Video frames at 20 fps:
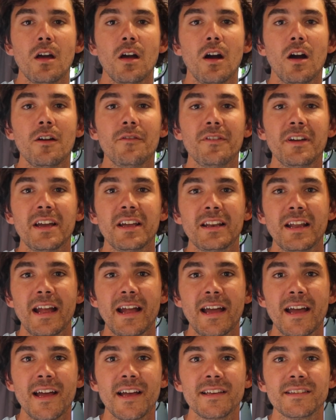Our van
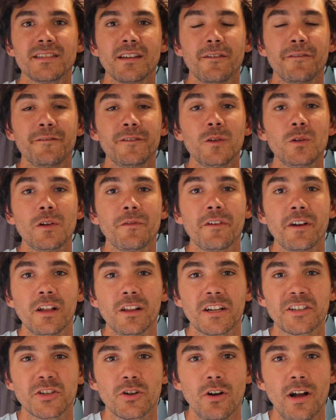has a few different
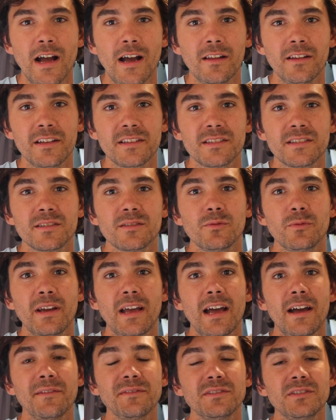electrical outlets. We
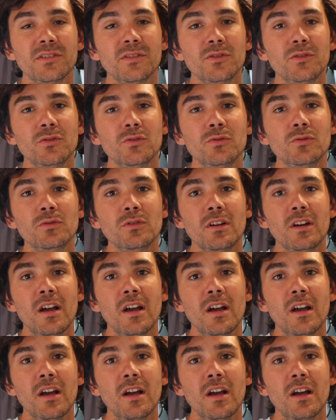have 2